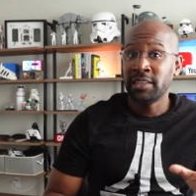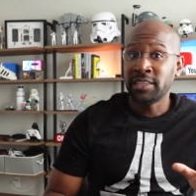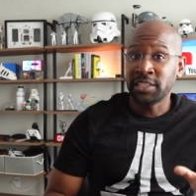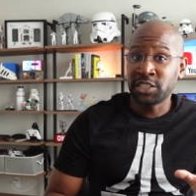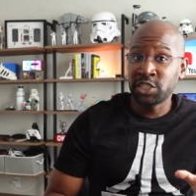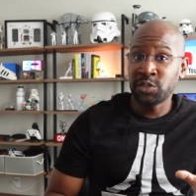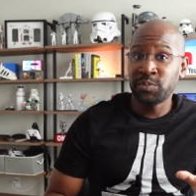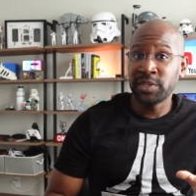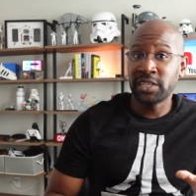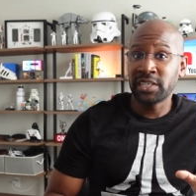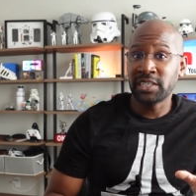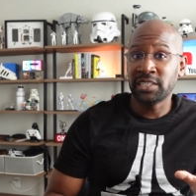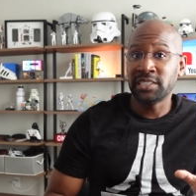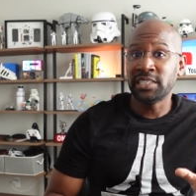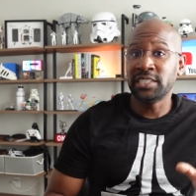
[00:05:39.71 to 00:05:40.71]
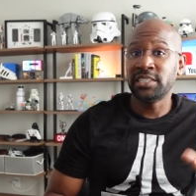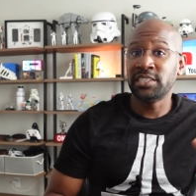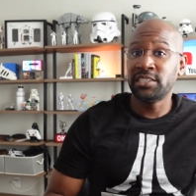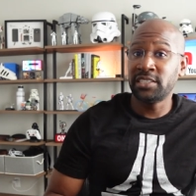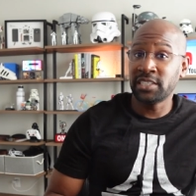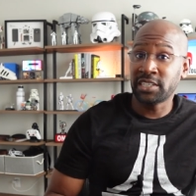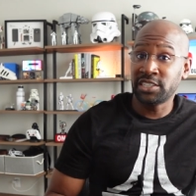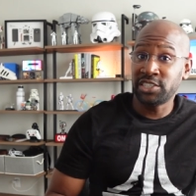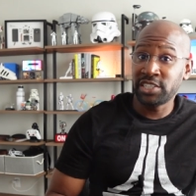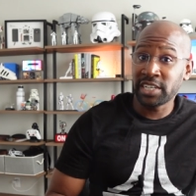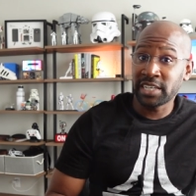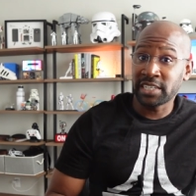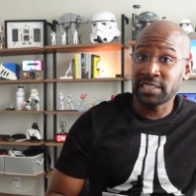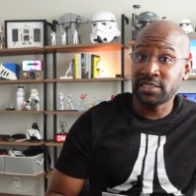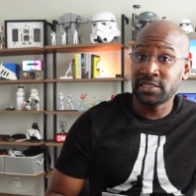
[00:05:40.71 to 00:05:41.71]
This is because it
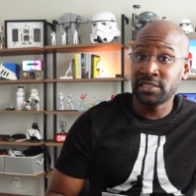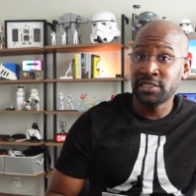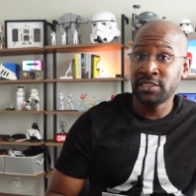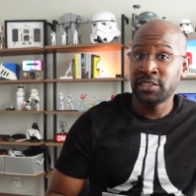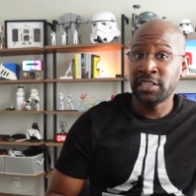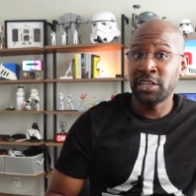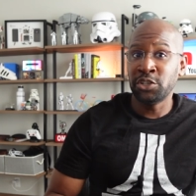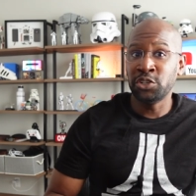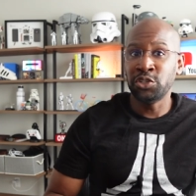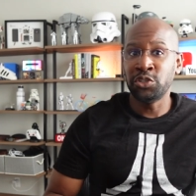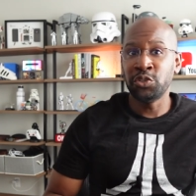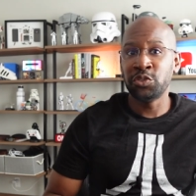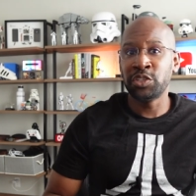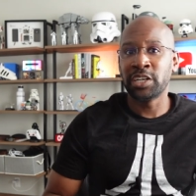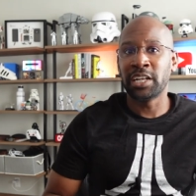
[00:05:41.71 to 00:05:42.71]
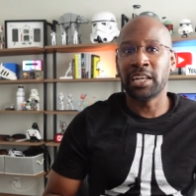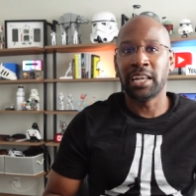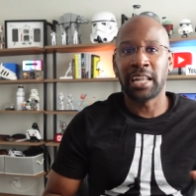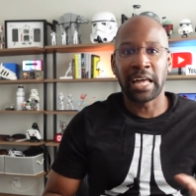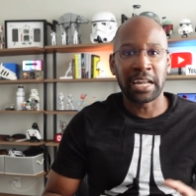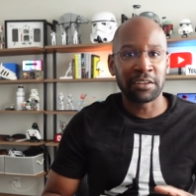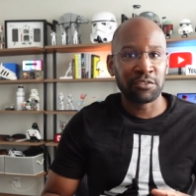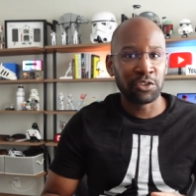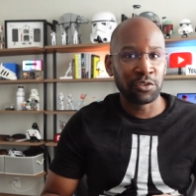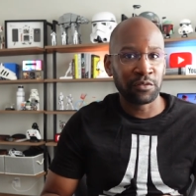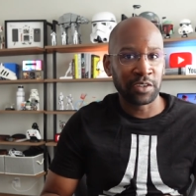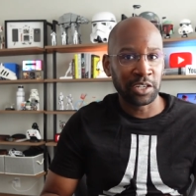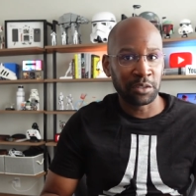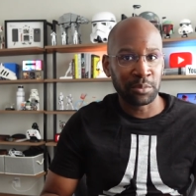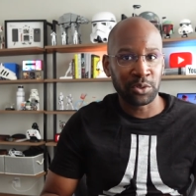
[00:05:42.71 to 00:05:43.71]
suggests that you're using a lot of your
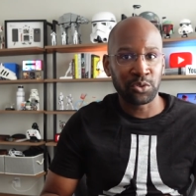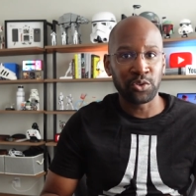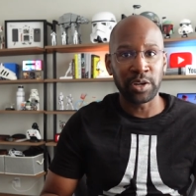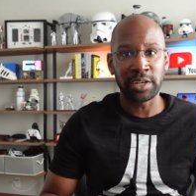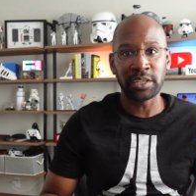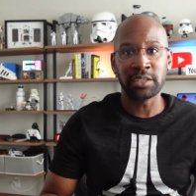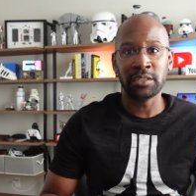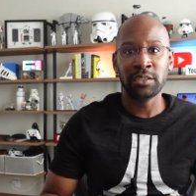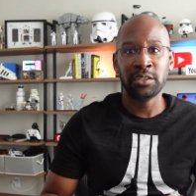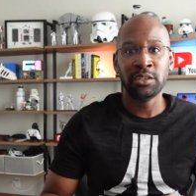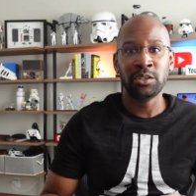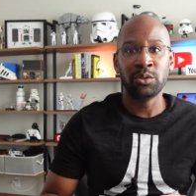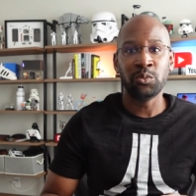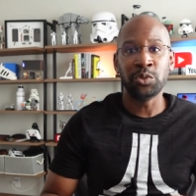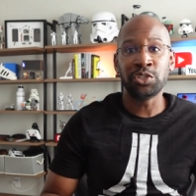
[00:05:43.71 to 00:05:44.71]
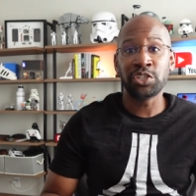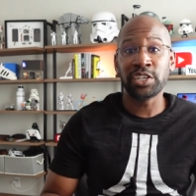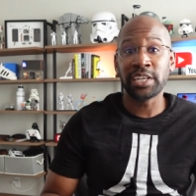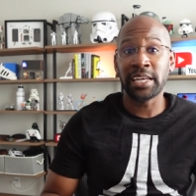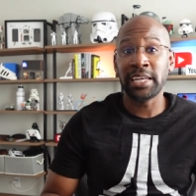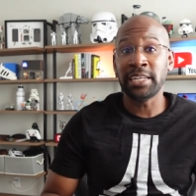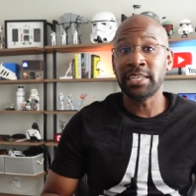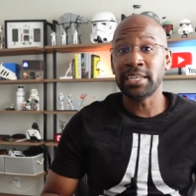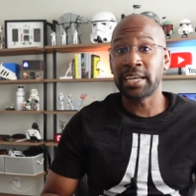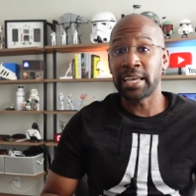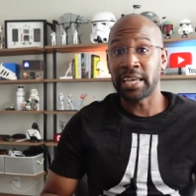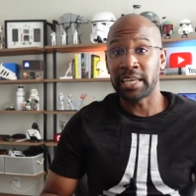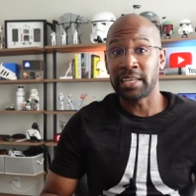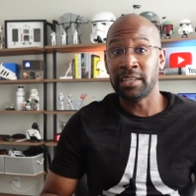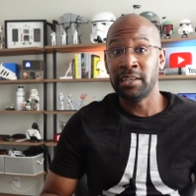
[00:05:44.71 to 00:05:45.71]
available credit, which could
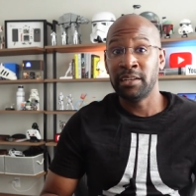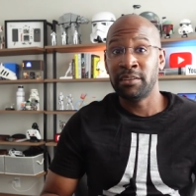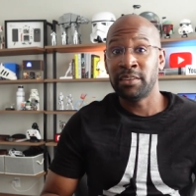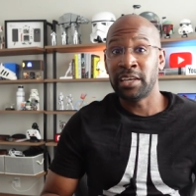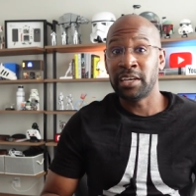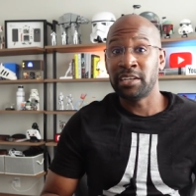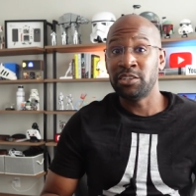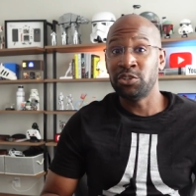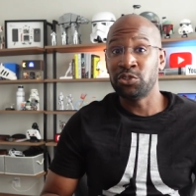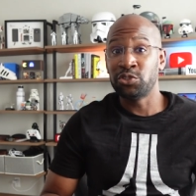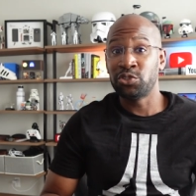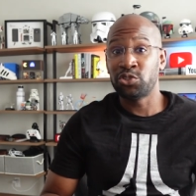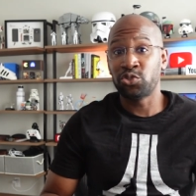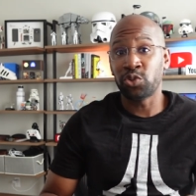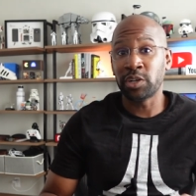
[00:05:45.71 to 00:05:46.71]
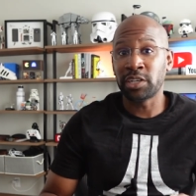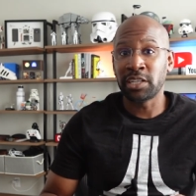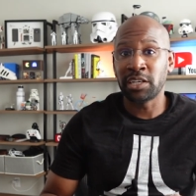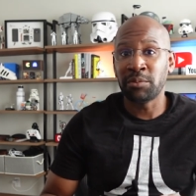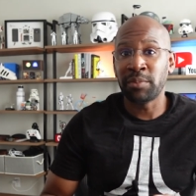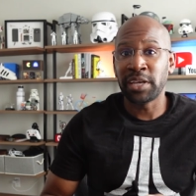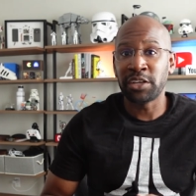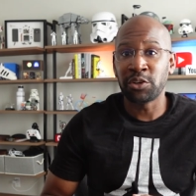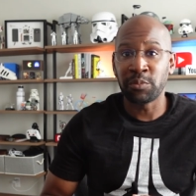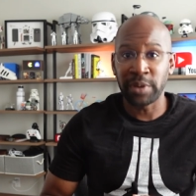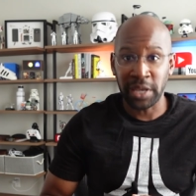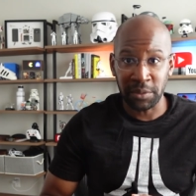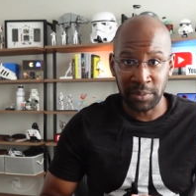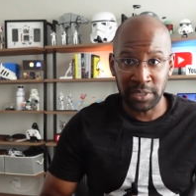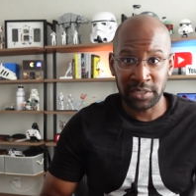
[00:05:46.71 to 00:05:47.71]
indicate that you're struggling to make your
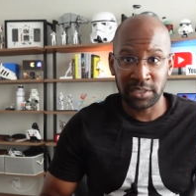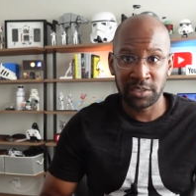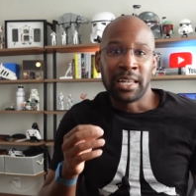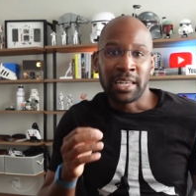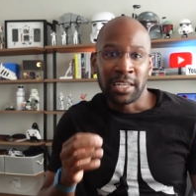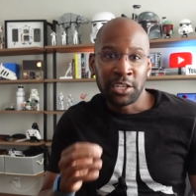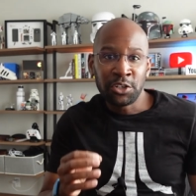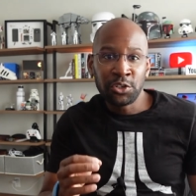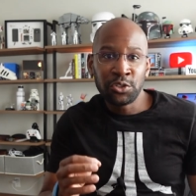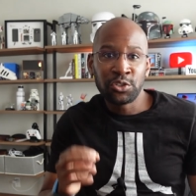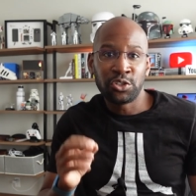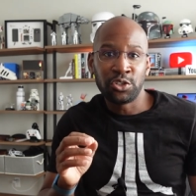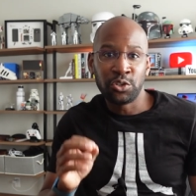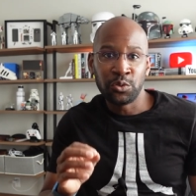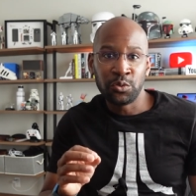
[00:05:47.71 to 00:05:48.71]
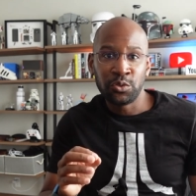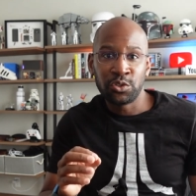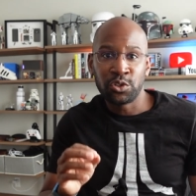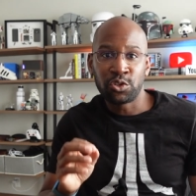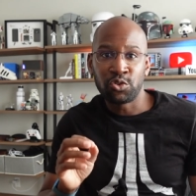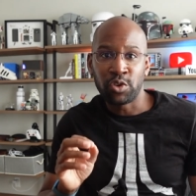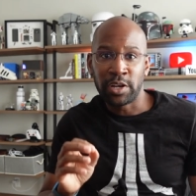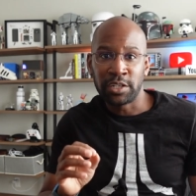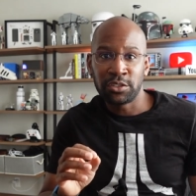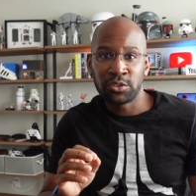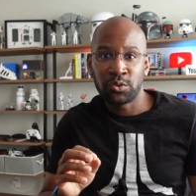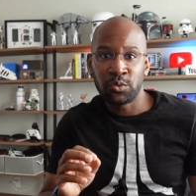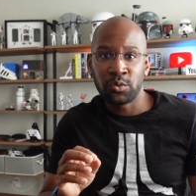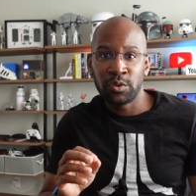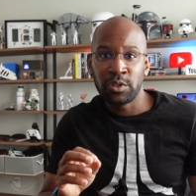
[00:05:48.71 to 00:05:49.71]
payments. Lenders use your credit
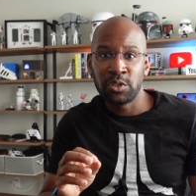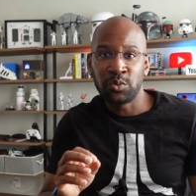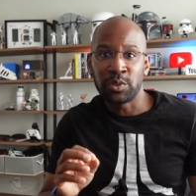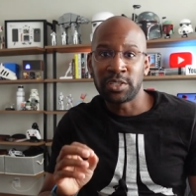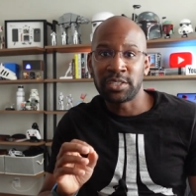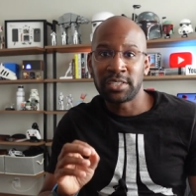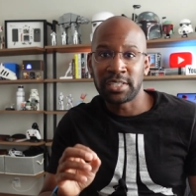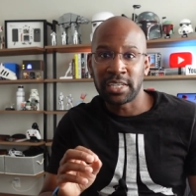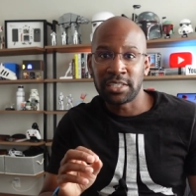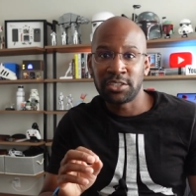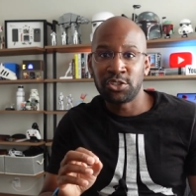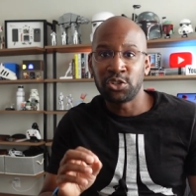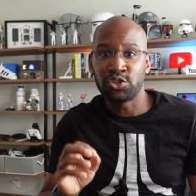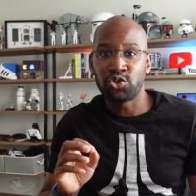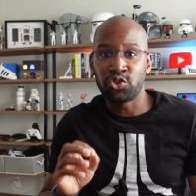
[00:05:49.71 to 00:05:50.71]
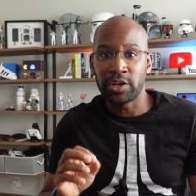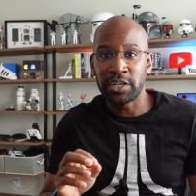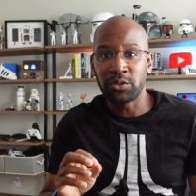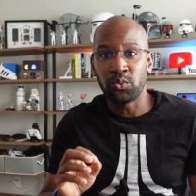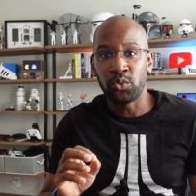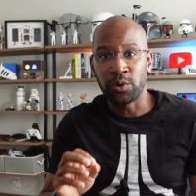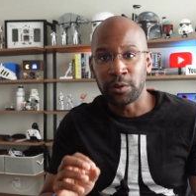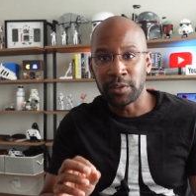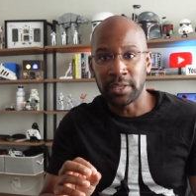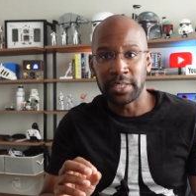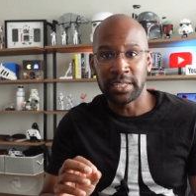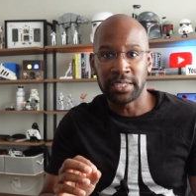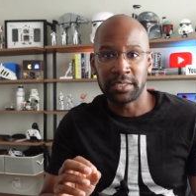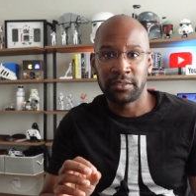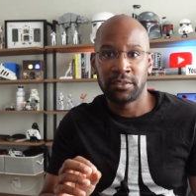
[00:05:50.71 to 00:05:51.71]
score to assess your credit
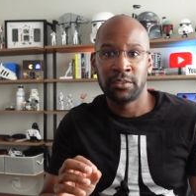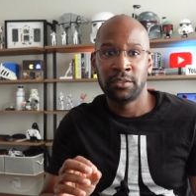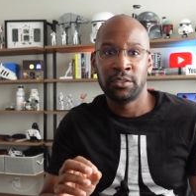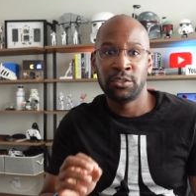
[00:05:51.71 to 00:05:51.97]
worthiness.